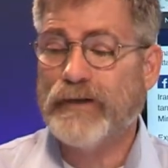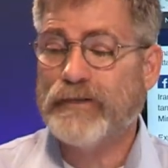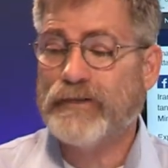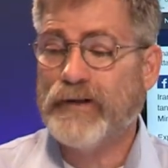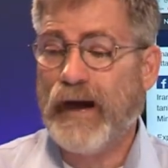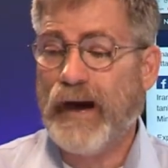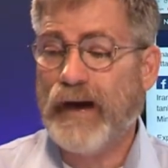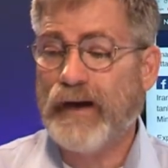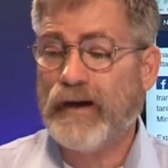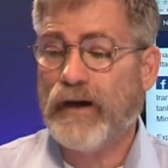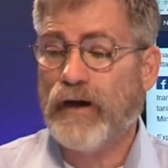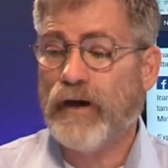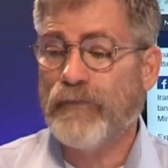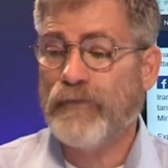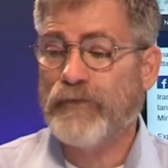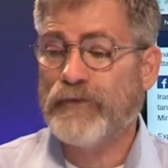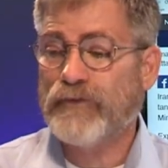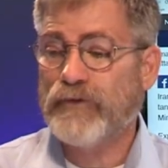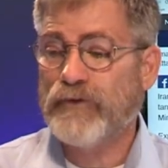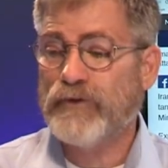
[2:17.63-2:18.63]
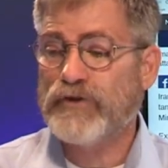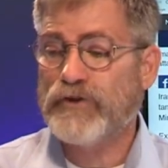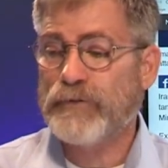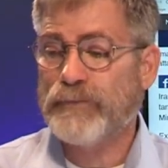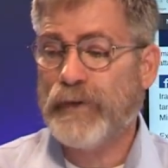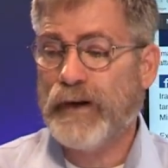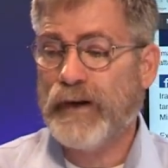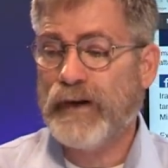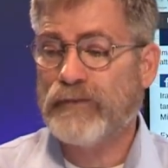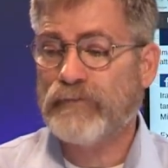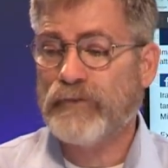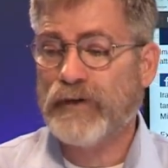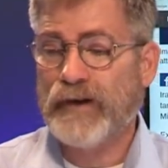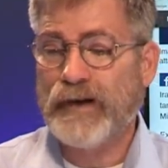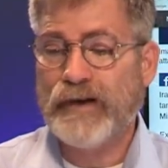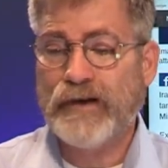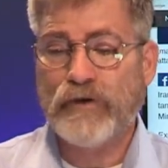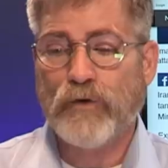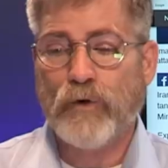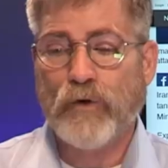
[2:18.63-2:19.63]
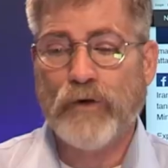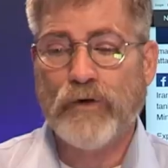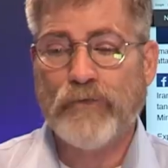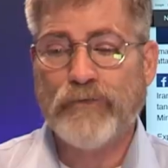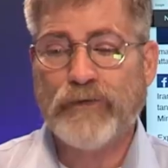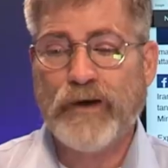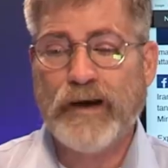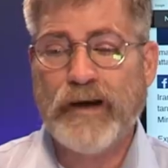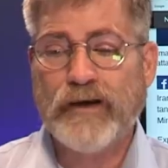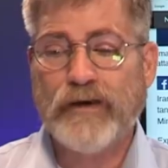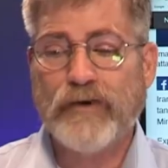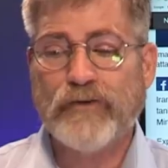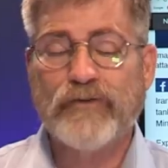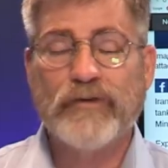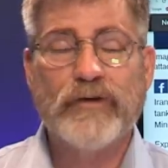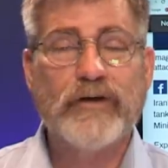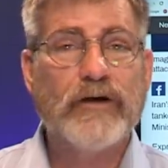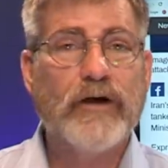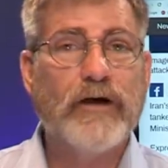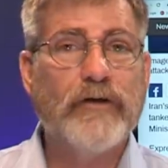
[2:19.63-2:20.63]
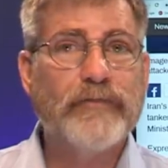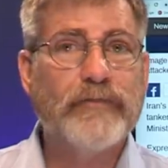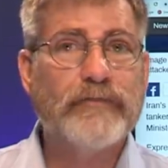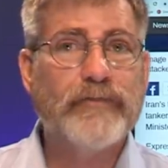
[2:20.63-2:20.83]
attack on the two Japan-related oil tankers in the Gulf